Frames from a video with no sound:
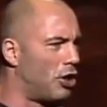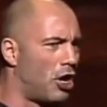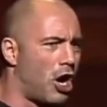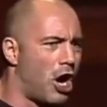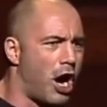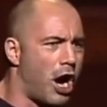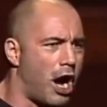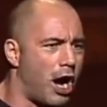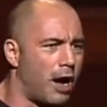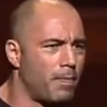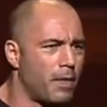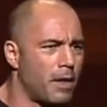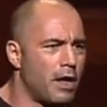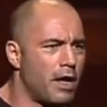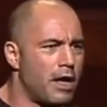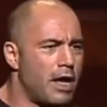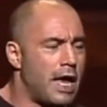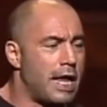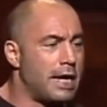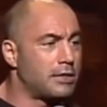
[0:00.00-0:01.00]
the podcast
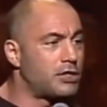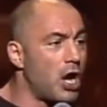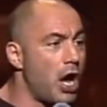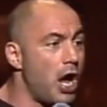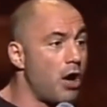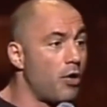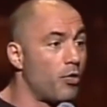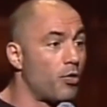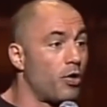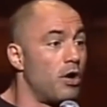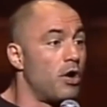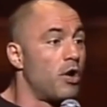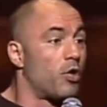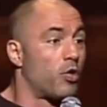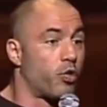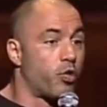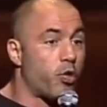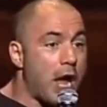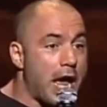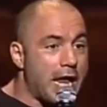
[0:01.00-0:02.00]
host was met with
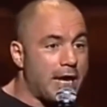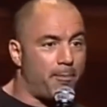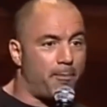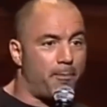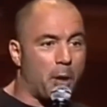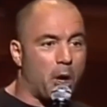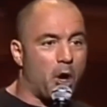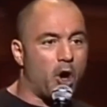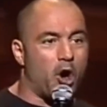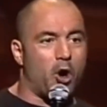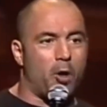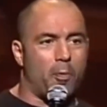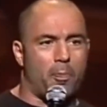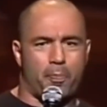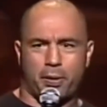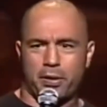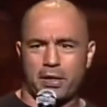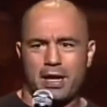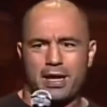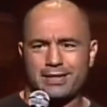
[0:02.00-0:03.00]
huge backlash
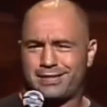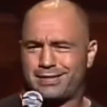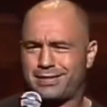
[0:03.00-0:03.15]
online from